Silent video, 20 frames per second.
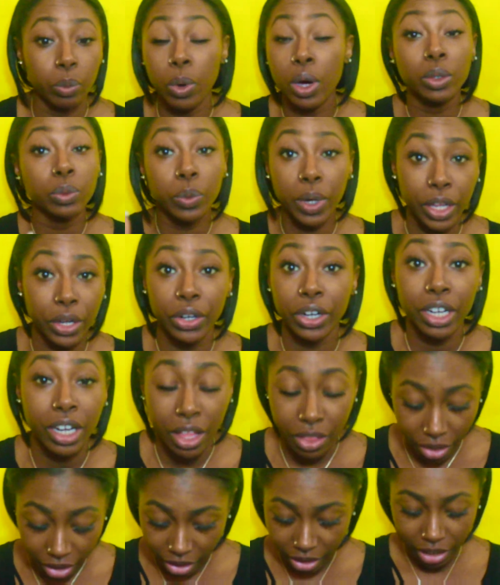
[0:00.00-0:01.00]
one way or
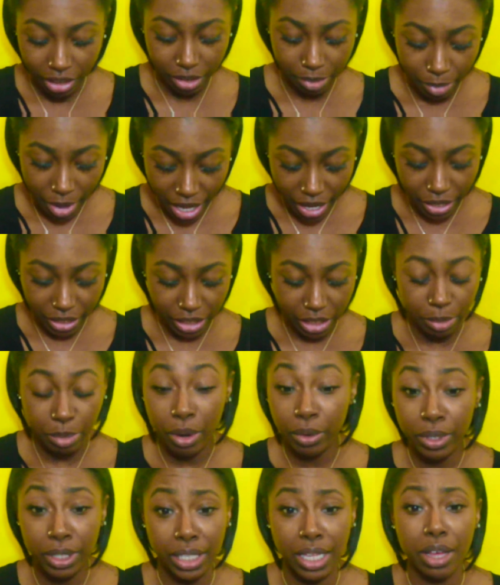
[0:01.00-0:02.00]
another. My hair's in a
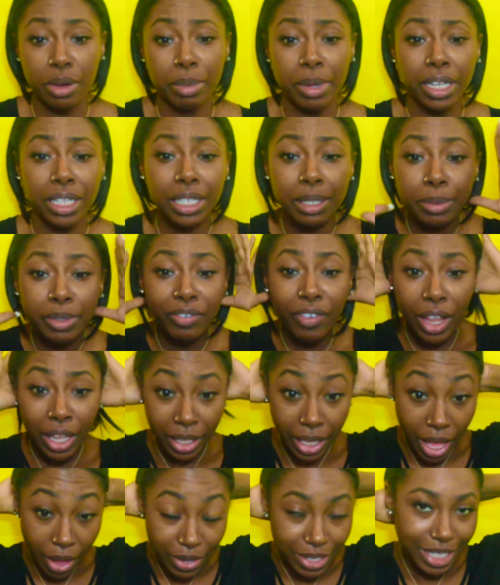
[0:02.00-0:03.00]
ponytail, but it keeps
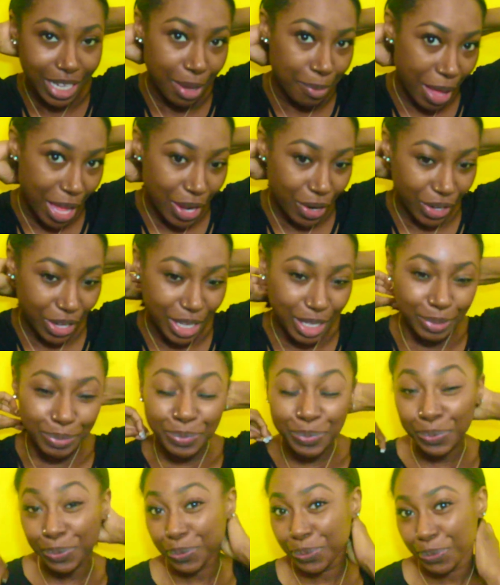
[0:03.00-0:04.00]
falling out because I got my hair cut.
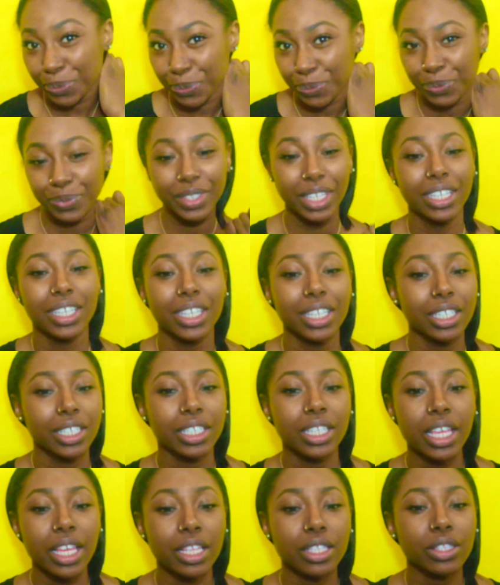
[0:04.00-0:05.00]

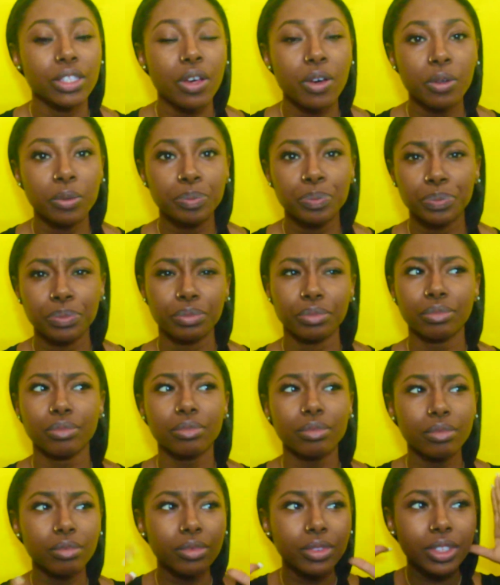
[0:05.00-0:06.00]
Yeah, so
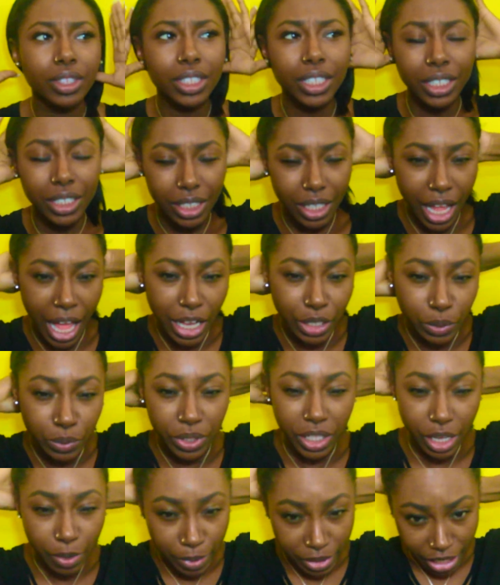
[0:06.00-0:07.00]
I
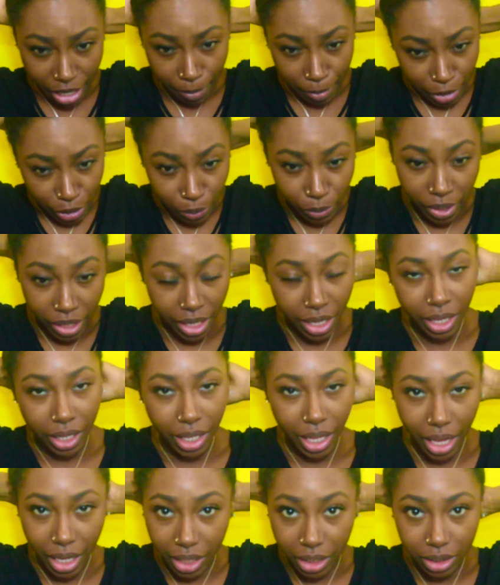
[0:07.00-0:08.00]
knew that it was coming to an
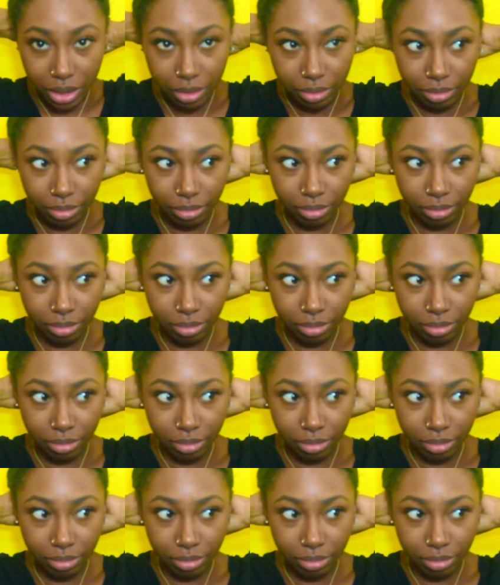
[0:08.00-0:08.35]
end like